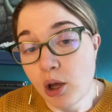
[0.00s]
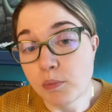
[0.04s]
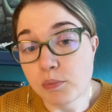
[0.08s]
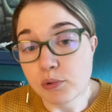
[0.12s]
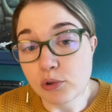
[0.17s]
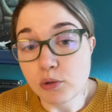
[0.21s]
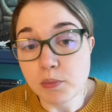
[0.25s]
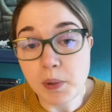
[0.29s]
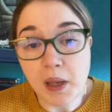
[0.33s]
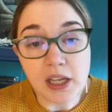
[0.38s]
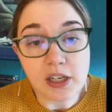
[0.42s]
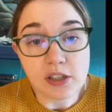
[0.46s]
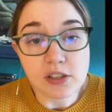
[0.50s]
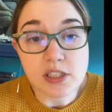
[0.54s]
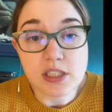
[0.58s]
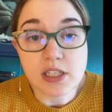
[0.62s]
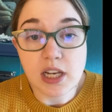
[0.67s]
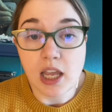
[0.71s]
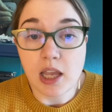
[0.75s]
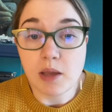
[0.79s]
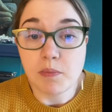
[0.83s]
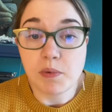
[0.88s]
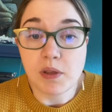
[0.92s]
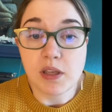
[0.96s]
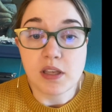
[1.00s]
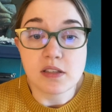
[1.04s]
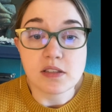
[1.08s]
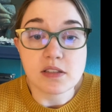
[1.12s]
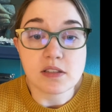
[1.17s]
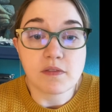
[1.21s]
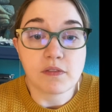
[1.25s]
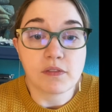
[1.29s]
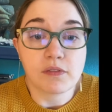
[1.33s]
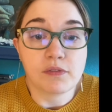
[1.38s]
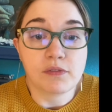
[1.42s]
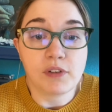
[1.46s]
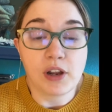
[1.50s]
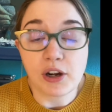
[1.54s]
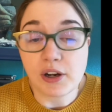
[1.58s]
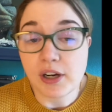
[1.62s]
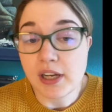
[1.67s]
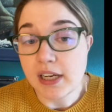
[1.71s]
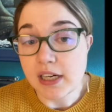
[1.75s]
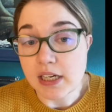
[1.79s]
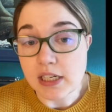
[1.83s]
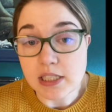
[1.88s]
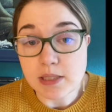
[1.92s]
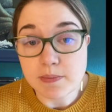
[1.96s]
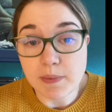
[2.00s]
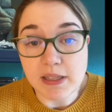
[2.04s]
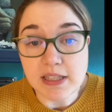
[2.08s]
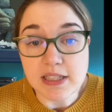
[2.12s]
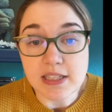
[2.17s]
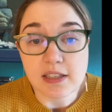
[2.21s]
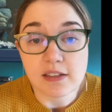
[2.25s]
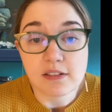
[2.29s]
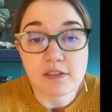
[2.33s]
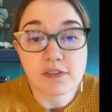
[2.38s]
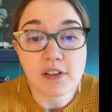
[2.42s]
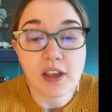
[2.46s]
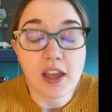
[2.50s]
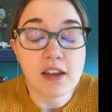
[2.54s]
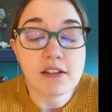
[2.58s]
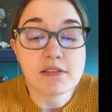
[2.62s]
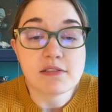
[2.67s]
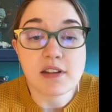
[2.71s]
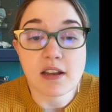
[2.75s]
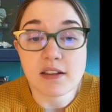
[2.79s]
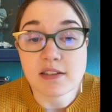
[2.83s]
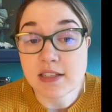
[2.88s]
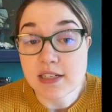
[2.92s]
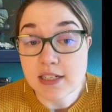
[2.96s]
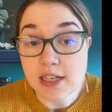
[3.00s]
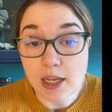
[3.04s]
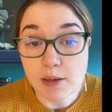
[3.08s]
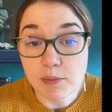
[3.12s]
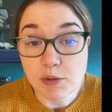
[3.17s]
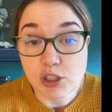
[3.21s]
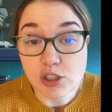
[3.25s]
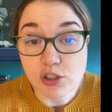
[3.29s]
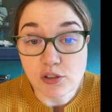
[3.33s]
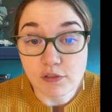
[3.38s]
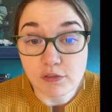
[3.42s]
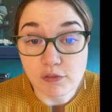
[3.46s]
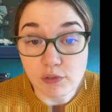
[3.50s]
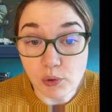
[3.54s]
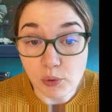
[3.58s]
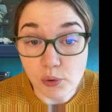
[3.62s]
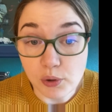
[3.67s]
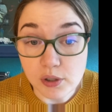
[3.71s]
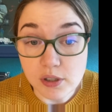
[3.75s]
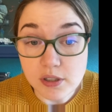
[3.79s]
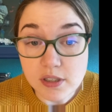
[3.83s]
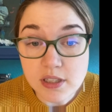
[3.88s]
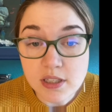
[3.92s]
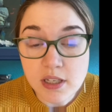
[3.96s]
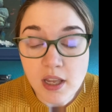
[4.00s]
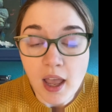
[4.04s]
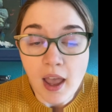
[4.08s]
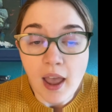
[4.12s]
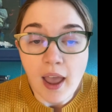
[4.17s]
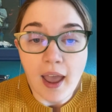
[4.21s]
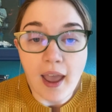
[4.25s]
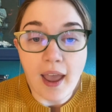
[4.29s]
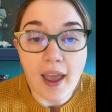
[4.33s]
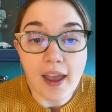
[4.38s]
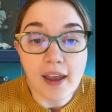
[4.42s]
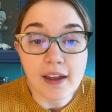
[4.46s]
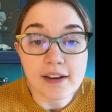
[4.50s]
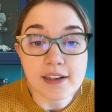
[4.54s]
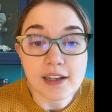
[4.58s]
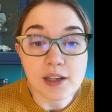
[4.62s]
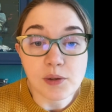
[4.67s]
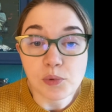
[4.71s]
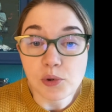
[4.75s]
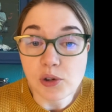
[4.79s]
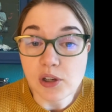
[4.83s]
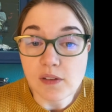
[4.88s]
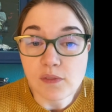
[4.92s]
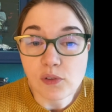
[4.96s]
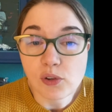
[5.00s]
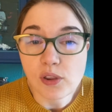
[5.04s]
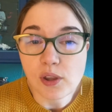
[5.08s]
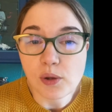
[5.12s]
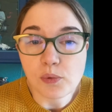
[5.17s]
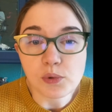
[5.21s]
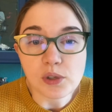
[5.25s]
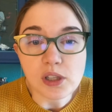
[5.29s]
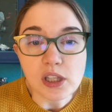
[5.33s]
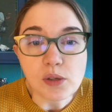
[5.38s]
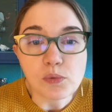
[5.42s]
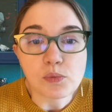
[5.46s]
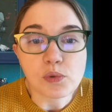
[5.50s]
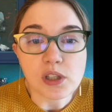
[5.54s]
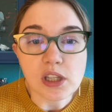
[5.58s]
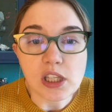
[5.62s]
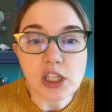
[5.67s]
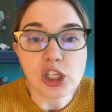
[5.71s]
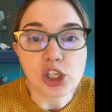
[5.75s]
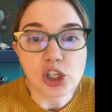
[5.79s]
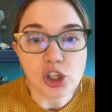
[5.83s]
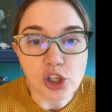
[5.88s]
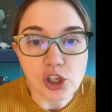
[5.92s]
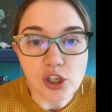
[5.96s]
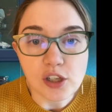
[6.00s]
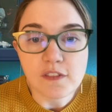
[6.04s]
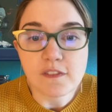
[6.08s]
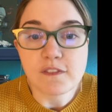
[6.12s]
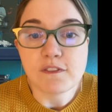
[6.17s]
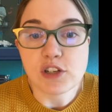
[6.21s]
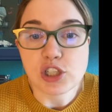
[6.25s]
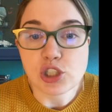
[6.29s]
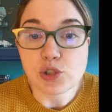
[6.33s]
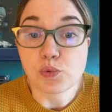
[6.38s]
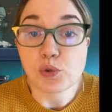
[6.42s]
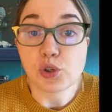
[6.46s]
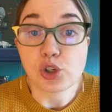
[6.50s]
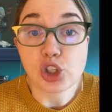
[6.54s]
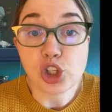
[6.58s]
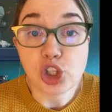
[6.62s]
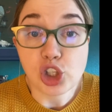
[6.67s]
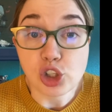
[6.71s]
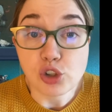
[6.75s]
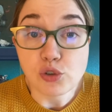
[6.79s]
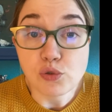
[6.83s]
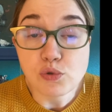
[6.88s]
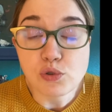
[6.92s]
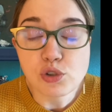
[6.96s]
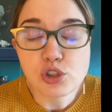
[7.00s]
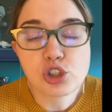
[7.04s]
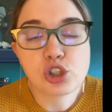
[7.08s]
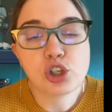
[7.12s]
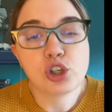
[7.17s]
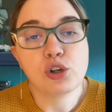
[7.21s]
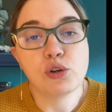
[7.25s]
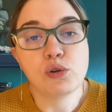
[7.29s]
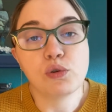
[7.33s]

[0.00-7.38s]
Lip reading: Blue painter's tape is very inexpensive. It doesn't damage your floors, and it will give you the really, really good visual cue to